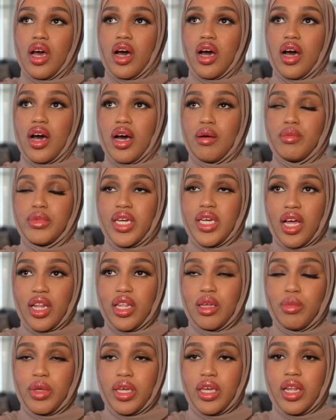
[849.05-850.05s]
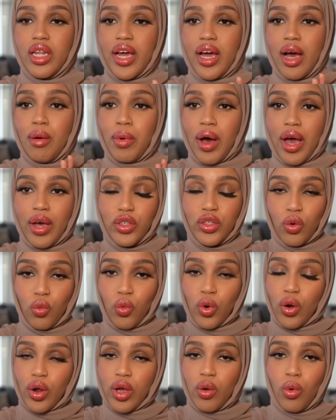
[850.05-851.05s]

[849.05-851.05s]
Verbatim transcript: um, telling me like Abaayo don't worry,